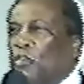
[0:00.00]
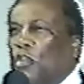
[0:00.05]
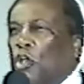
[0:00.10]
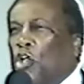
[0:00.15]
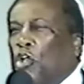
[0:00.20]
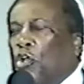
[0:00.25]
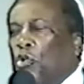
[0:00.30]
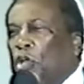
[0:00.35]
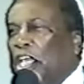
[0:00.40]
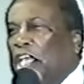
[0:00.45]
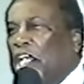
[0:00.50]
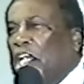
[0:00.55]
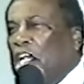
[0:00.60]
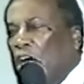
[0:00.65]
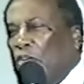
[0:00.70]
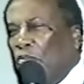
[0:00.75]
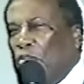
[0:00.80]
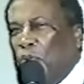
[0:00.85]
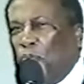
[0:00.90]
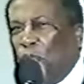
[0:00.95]
the Greek
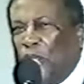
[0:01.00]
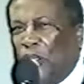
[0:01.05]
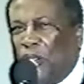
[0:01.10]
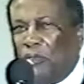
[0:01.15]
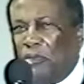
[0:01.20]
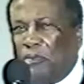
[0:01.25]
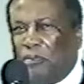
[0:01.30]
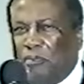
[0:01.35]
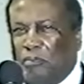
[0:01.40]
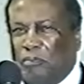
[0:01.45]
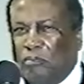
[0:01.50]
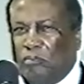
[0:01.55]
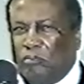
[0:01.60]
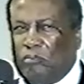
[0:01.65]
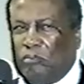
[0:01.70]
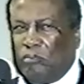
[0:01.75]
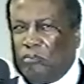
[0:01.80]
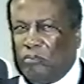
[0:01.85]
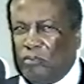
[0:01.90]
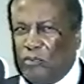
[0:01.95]
government
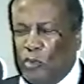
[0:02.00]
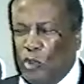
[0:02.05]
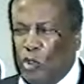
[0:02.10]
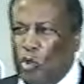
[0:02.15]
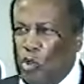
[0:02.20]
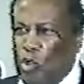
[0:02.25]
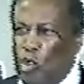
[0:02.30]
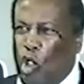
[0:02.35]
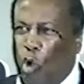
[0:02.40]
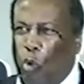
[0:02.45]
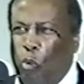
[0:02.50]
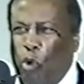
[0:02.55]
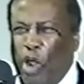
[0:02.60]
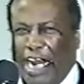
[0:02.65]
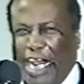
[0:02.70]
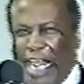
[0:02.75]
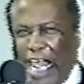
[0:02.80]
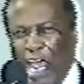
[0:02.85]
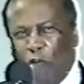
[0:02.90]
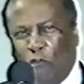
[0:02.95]

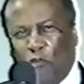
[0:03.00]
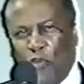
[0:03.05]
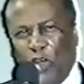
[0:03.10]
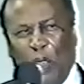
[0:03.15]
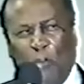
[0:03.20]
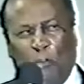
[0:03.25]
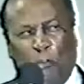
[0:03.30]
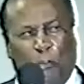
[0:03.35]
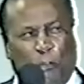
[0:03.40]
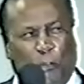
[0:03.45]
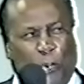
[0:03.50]
went every